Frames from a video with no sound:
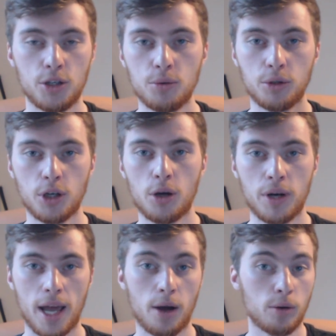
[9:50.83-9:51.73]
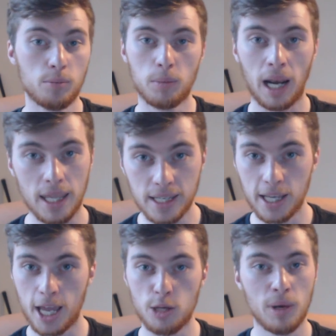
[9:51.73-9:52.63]
You can go now, play a
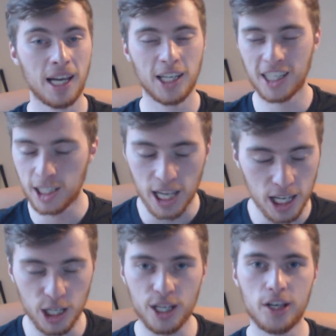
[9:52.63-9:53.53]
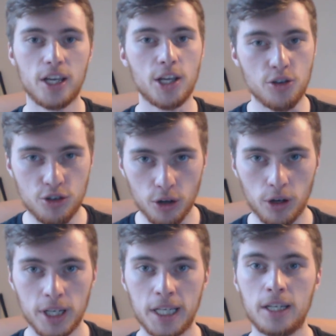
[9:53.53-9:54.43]
game, kill it,
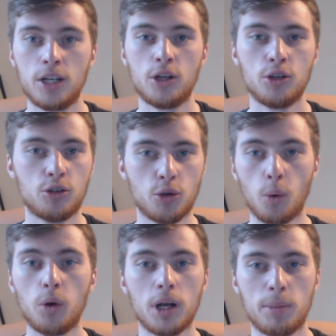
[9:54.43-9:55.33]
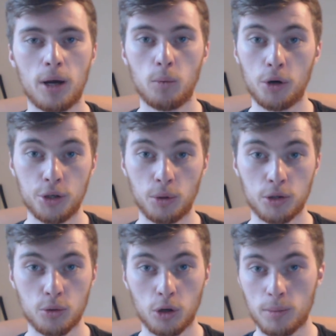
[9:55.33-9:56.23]
enjoy it, talk about what you
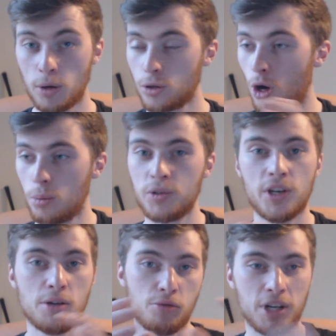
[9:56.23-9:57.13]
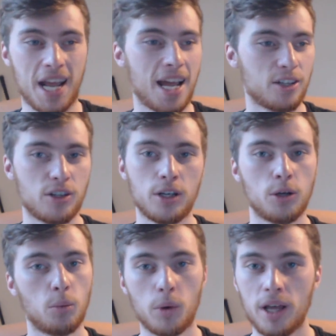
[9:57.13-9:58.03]
want to talk about, commentate, react,
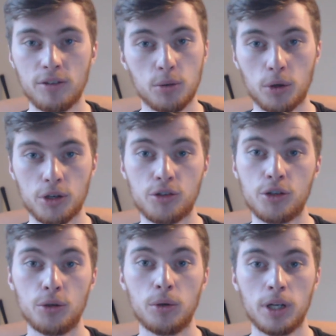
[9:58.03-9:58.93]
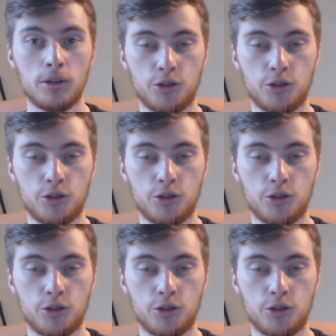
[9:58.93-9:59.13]
whatever you want to do.